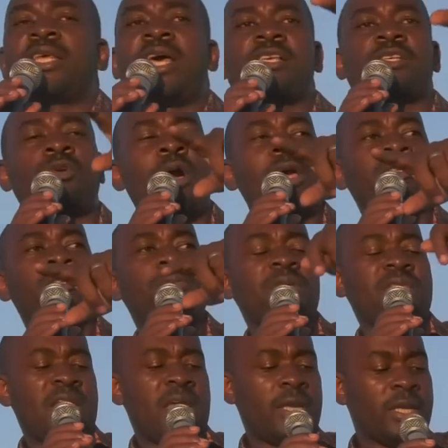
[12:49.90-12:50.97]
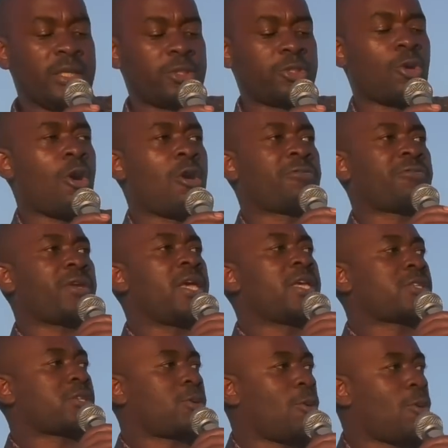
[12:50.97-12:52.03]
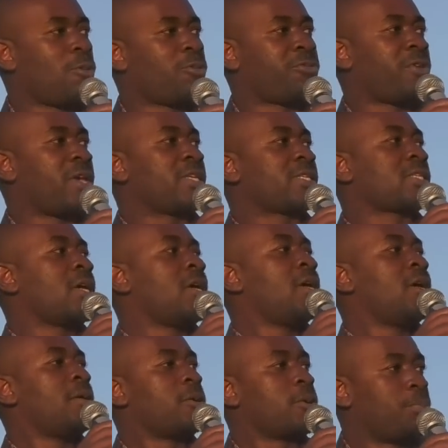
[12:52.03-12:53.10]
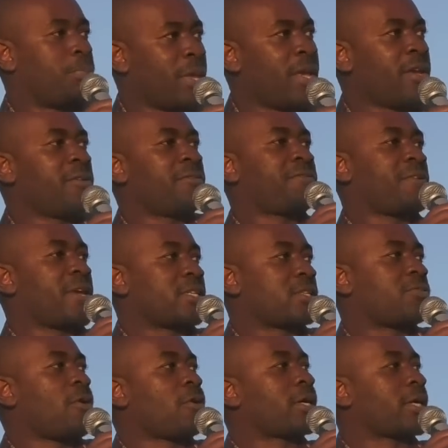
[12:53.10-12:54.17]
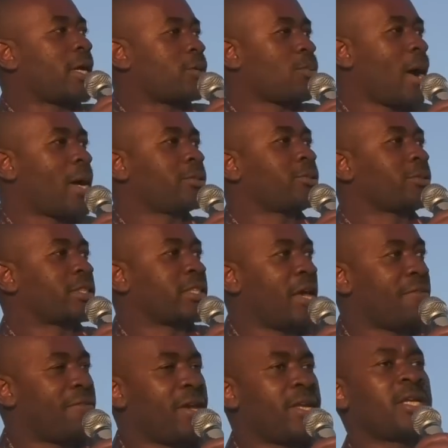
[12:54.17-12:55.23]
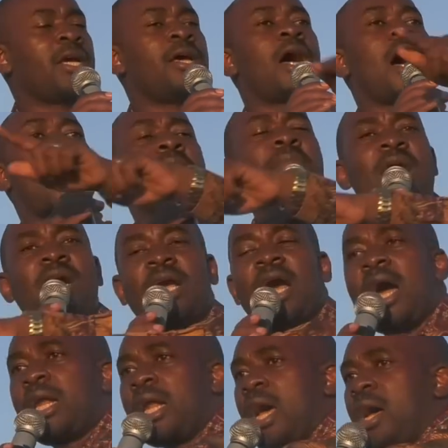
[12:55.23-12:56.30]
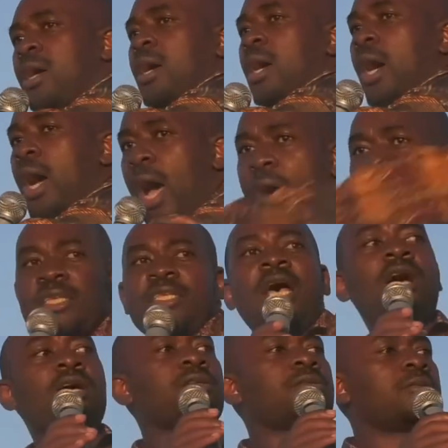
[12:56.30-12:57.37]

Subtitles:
there's going to be the issue of school fees being fixed for grade 1 to 7. Amakala, Aza,